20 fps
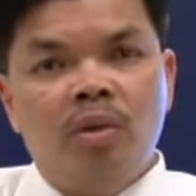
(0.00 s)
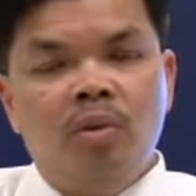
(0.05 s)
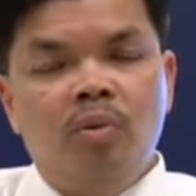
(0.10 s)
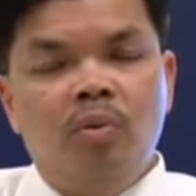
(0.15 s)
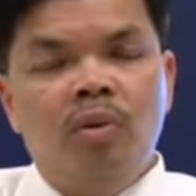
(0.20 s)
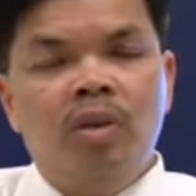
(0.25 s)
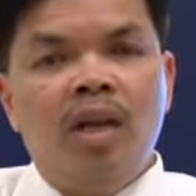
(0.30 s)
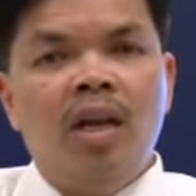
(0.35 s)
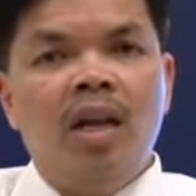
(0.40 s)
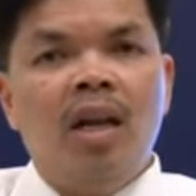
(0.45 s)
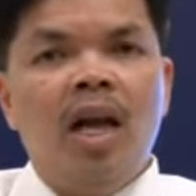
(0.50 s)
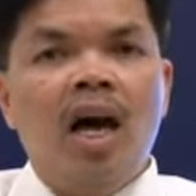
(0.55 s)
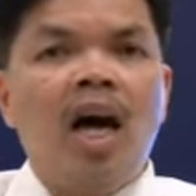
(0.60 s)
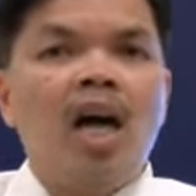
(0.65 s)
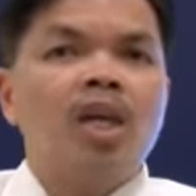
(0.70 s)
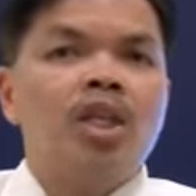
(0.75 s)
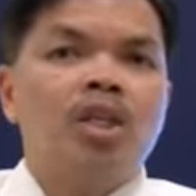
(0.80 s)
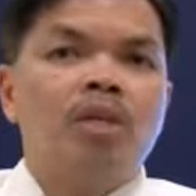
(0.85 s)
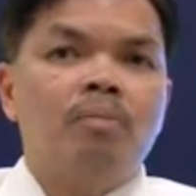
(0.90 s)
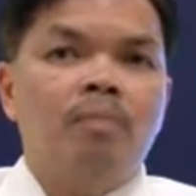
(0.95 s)
with a
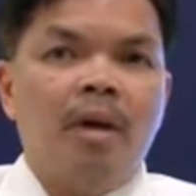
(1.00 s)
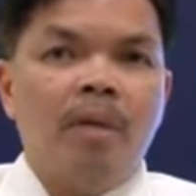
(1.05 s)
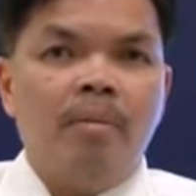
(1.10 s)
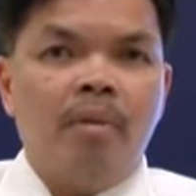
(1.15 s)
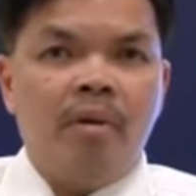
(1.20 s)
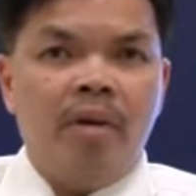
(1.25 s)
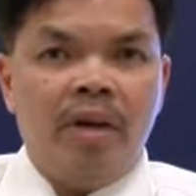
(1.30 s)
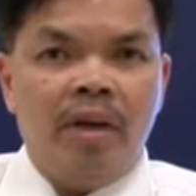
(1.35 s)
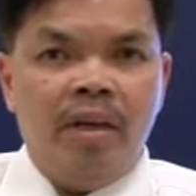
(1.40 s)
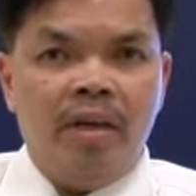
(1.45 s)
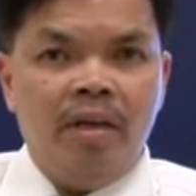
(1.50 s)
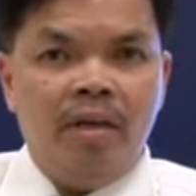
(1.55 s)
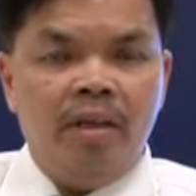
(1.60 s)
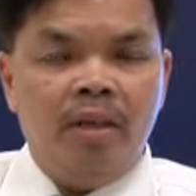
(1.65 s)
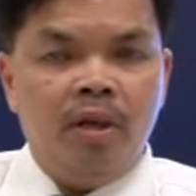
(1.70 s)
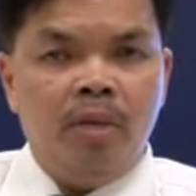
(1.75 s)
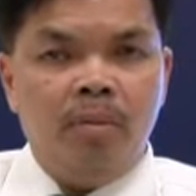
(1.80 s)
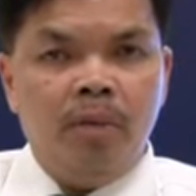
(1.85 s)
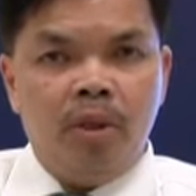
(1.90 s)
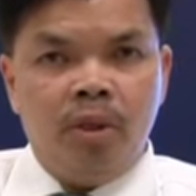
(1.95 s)
larger memory in
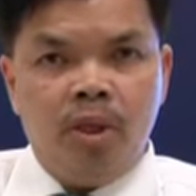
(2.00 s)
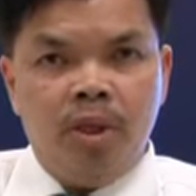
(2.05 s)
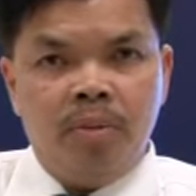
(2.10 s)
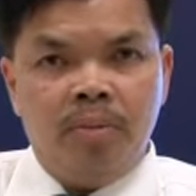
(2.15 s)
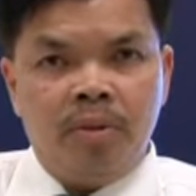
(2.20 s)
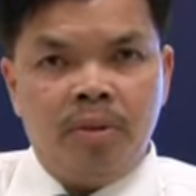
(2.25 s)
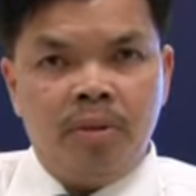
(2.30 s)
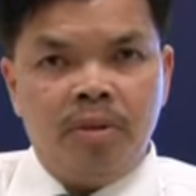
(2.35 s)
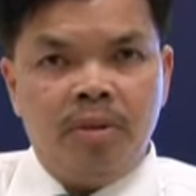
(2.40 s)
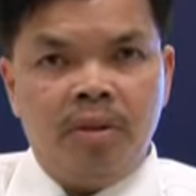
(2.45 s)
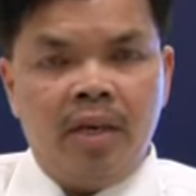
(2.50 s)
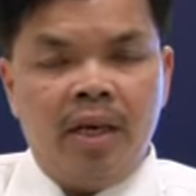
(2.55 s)
the computer chips.